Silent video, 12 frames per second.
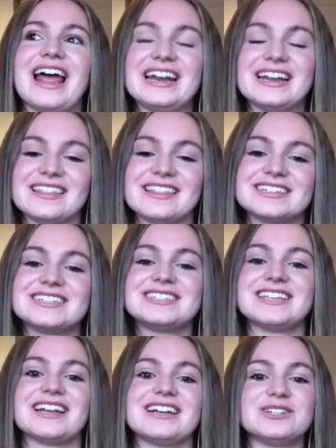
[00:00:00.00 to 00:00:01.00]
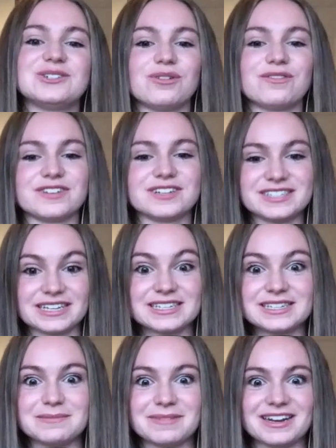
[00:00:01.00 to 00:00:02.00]
anything to sit and talk for
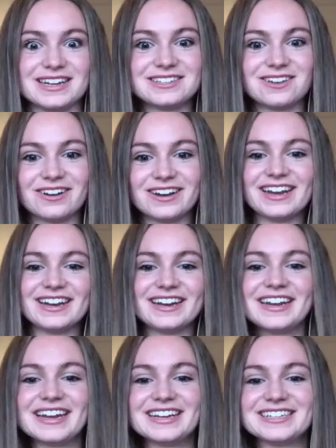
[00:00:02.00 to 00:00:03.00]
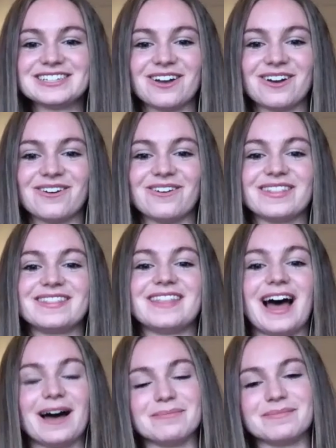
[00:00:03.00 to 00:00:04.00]
60 minutes on it. So
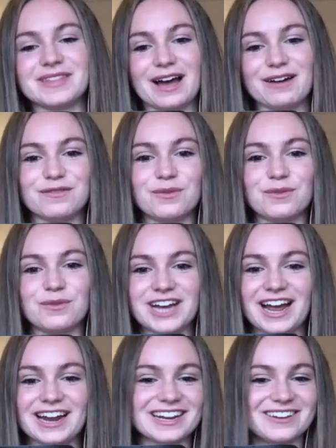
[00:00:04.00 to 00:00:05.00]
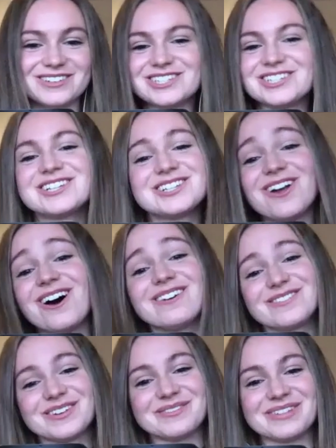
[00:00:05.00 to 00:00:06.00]
that form of chatting was just
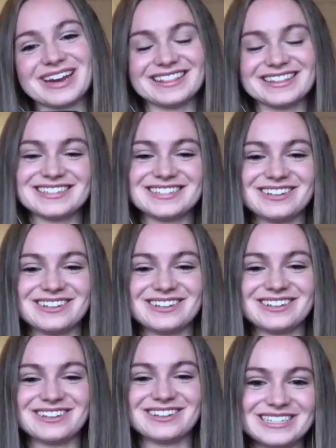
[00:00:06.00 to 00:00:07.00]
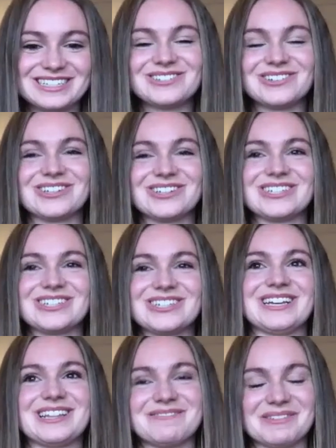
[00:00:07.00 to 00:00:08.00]
not for me at the start. I wanted to talk
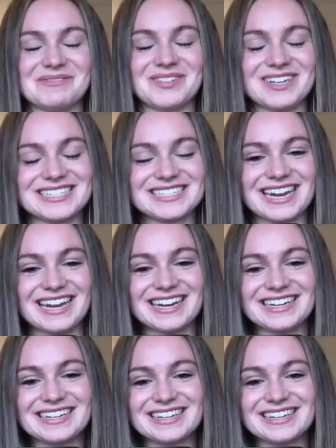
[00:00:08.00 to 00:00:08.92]
to other people instead.